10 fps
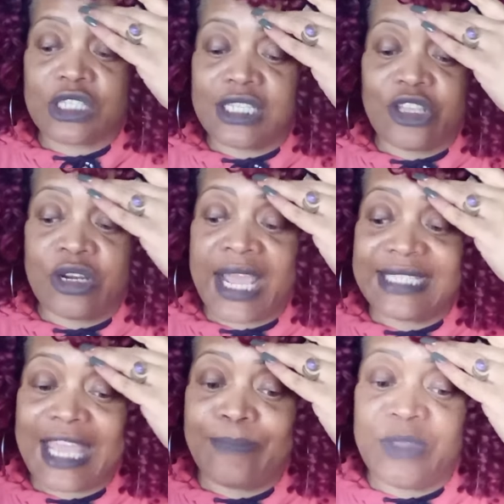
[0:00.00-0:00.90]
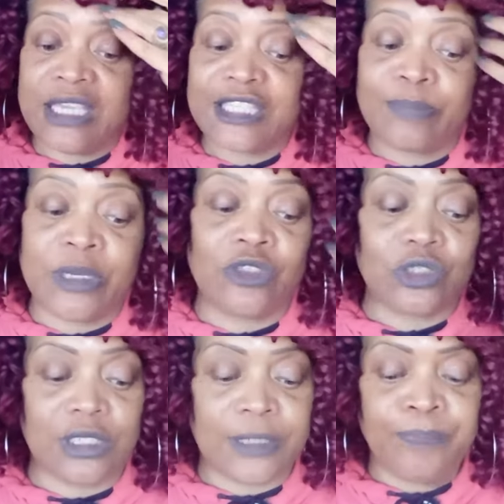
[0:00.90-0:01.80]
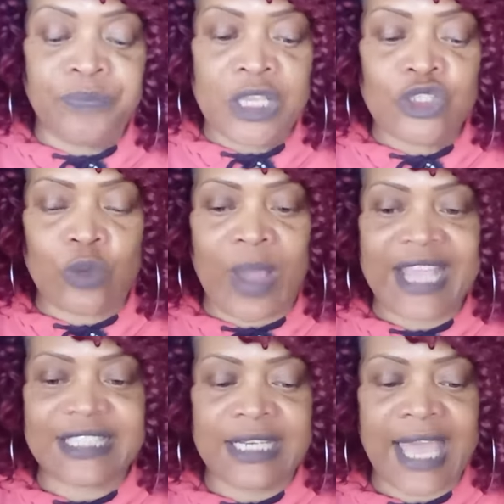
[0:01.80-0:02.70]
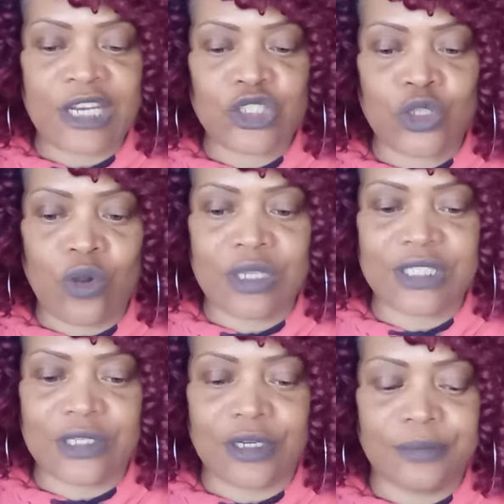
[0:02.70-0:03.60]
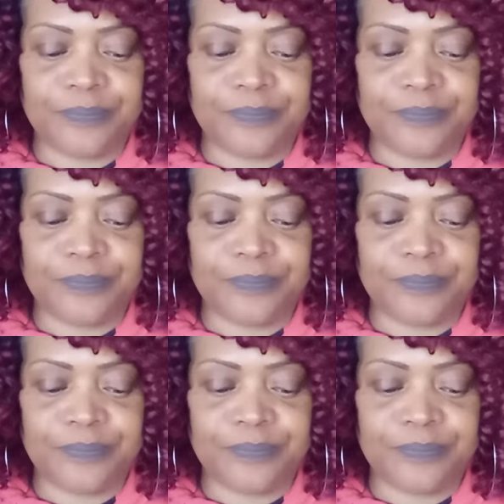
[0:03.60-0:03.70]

is because they're not tapped in spiritually. So why is the Nine of Swords here?